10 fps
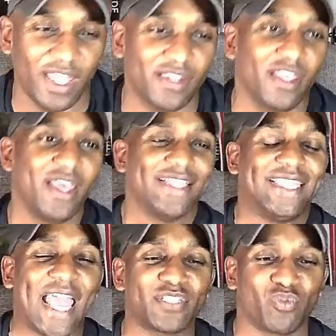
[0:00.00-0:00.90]

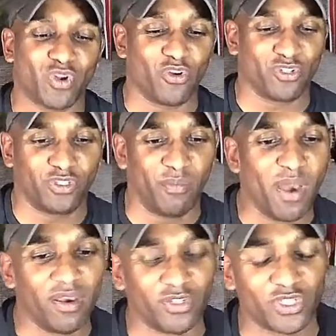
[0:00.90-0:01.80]
That's what hurts the
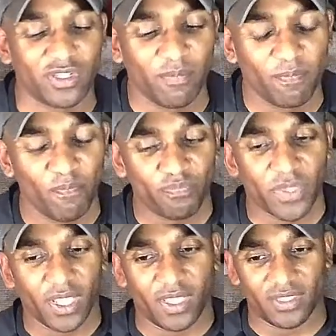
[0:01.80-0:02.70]
most,
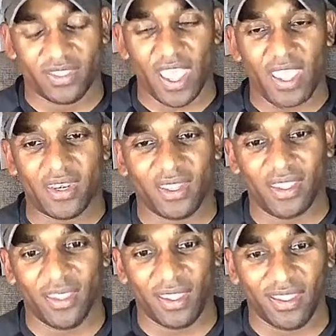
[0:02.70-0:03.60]
is that
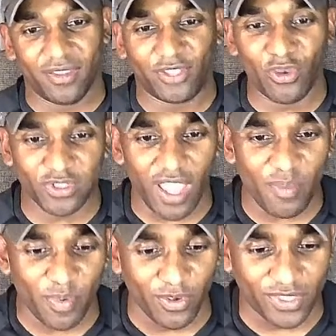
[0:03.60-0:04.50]
those
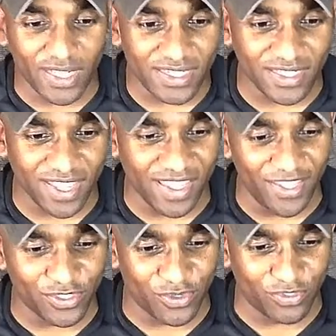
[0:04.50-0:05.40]
lipos. That's just like
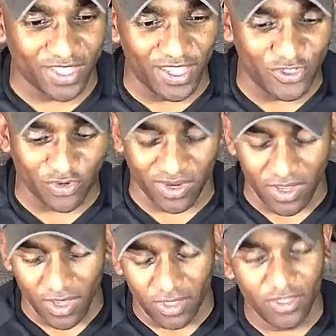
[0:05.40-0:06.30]
insult to injury.